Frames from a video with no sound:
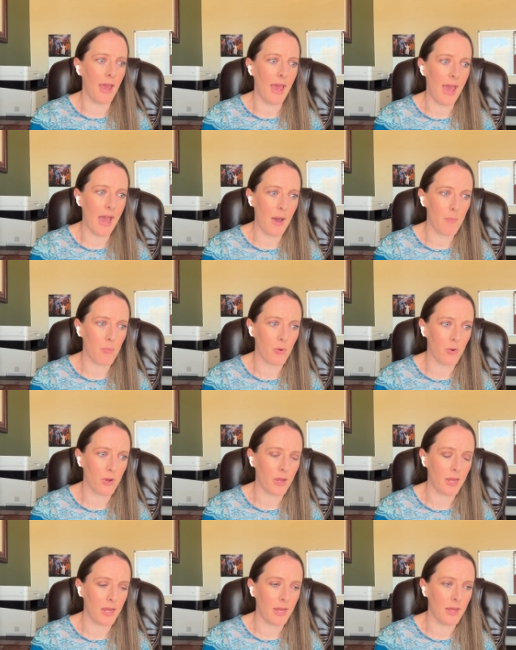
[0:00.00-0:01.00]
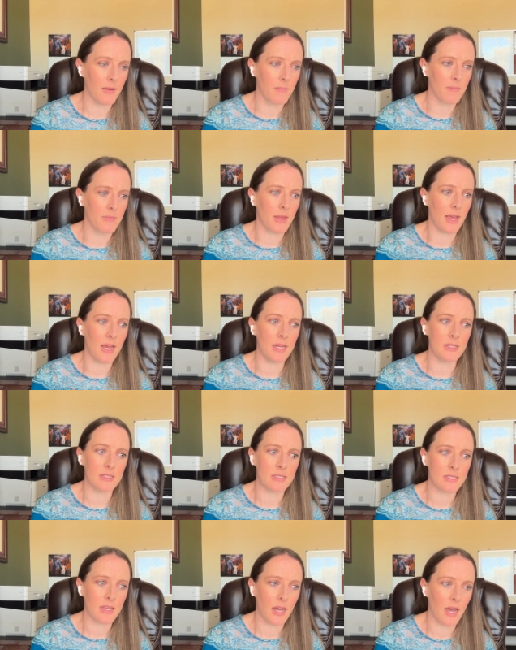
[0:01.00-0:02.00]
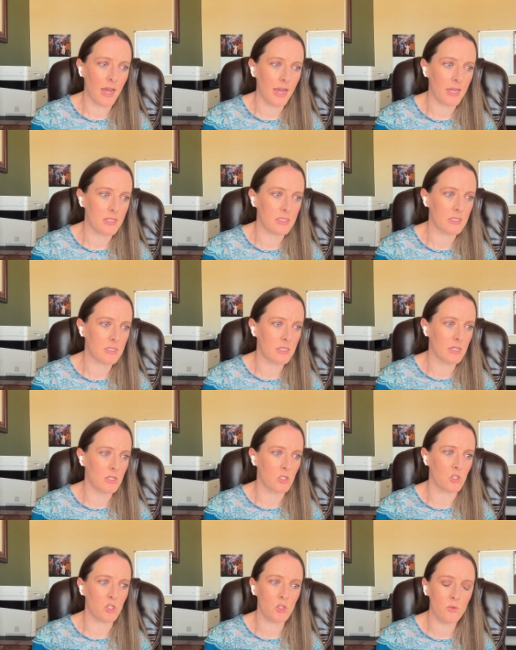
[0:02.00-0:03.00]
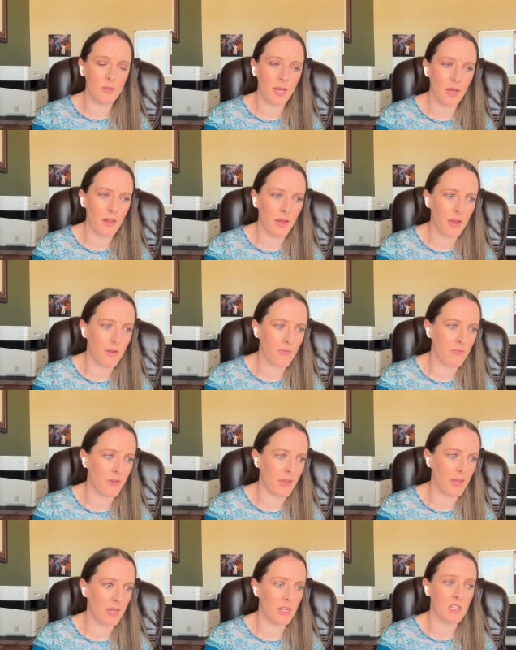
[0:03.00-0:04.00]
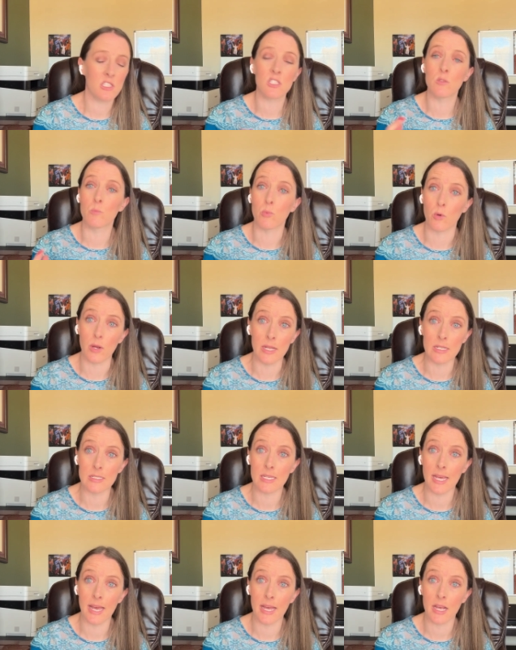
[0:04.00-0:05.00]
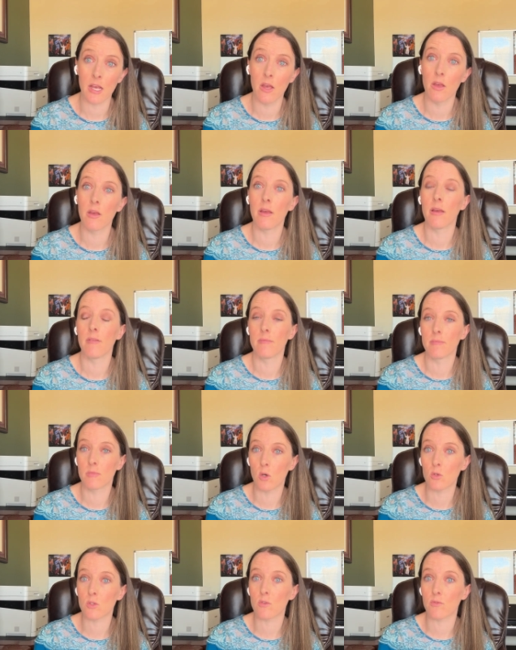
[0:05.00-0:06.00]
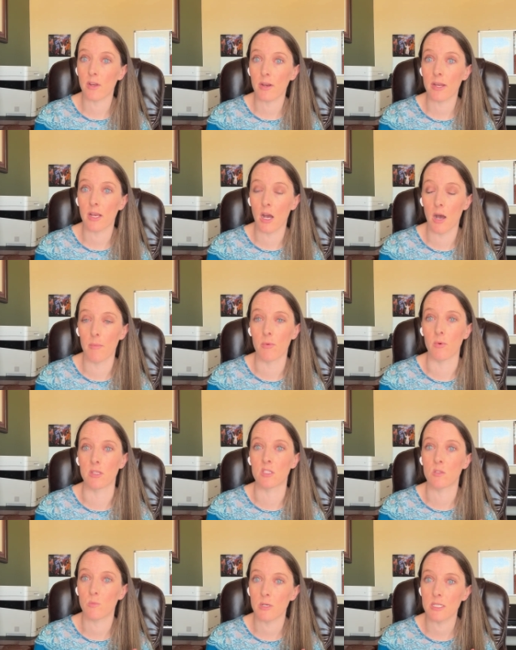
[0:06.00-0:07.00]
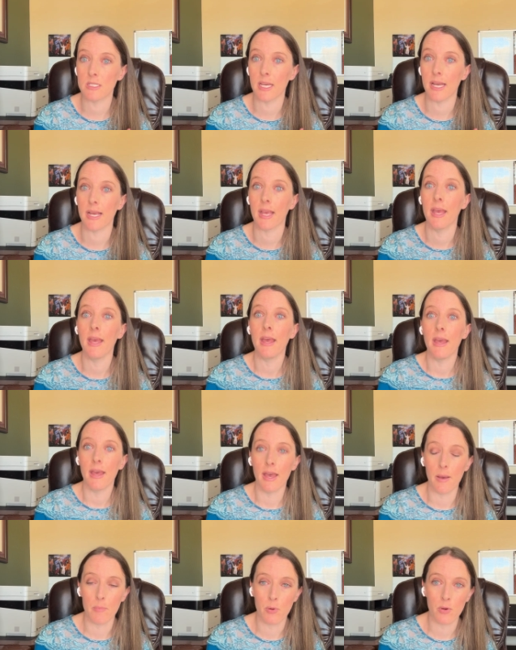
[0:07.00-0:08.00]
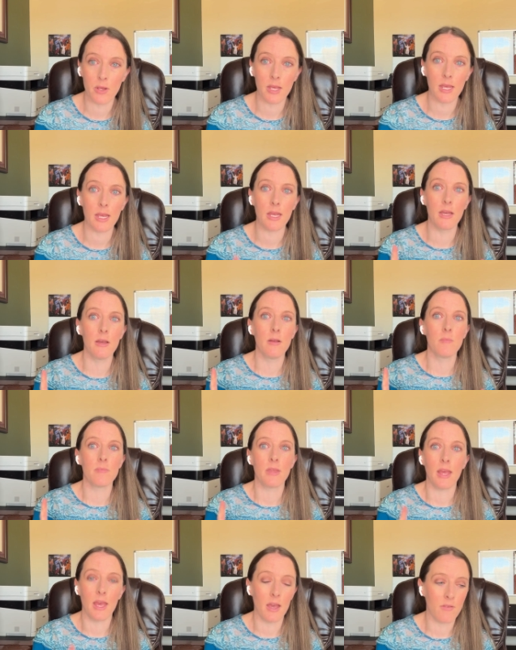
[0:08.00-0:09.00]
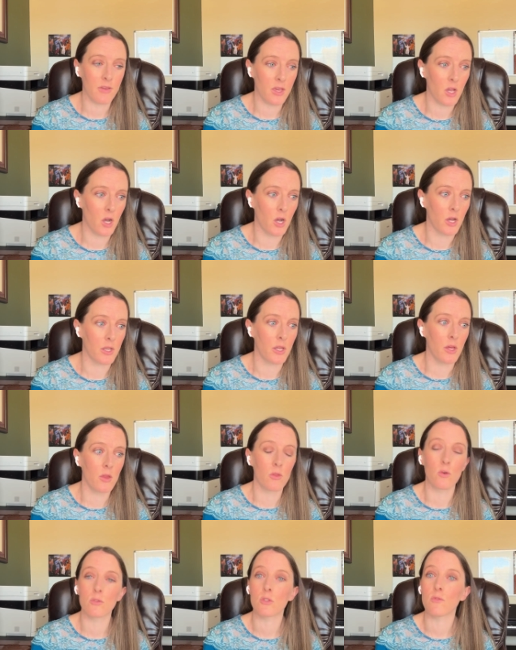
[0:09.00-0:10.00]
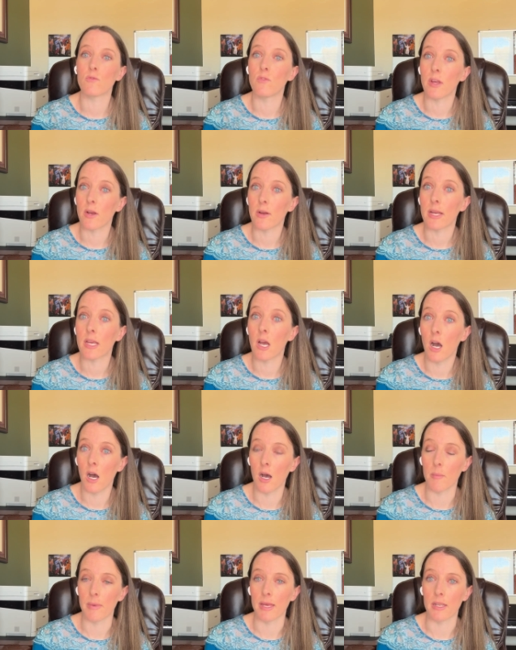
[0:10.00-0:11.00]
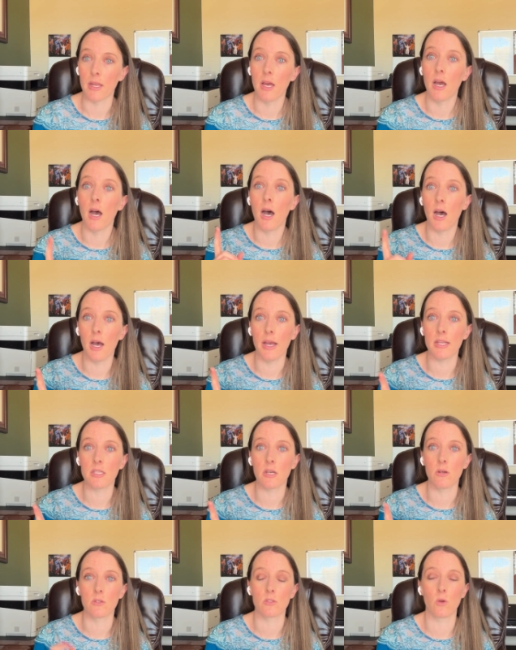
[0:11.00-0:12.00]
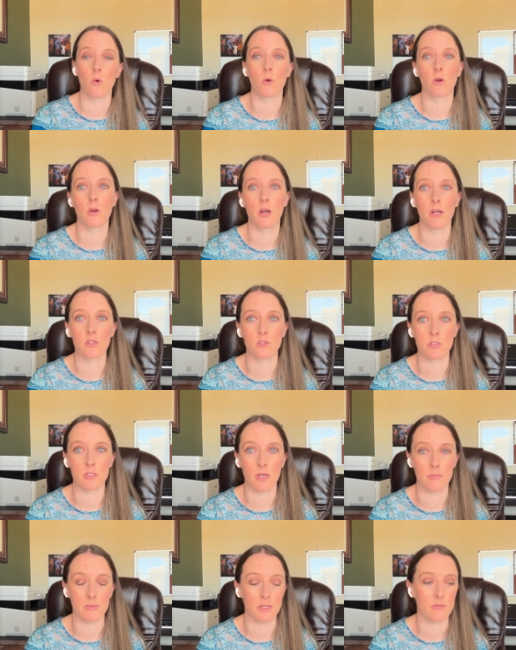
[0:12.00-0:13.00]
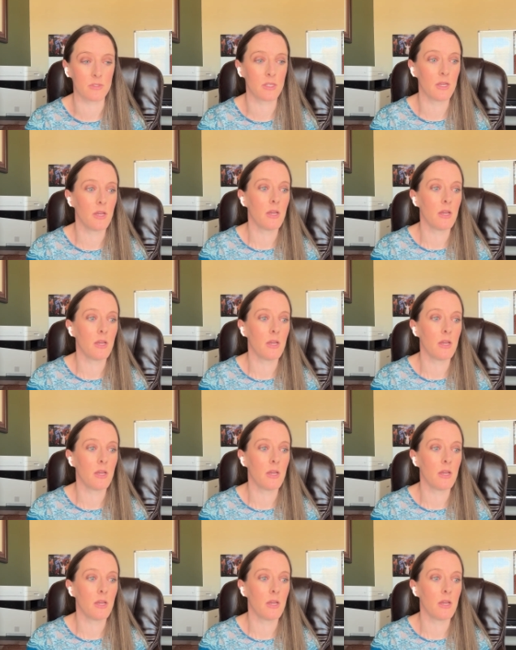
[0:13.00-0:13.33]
Apri, Enskice, Junel Effie, Sprintec. Those are very common ones. Sprintec, Apri, Avion, those are very common high-dose oral contraceptives.